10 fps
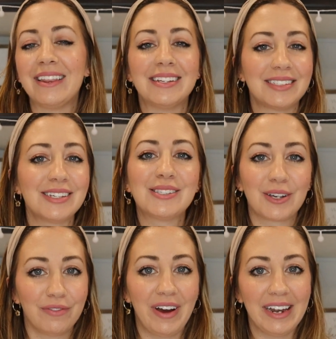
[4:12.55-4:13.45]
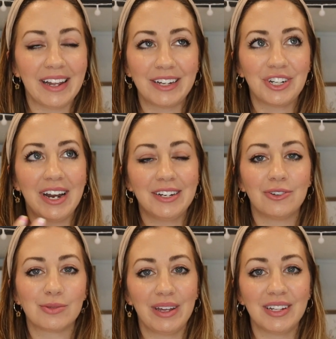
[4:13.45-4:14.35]
This is so funny, like trying to
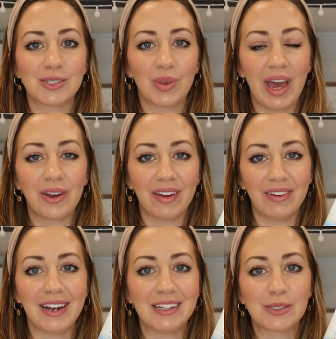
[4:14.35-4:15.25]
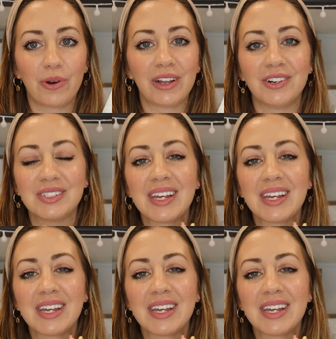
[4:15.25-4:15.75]
explain this without giving any spoilers.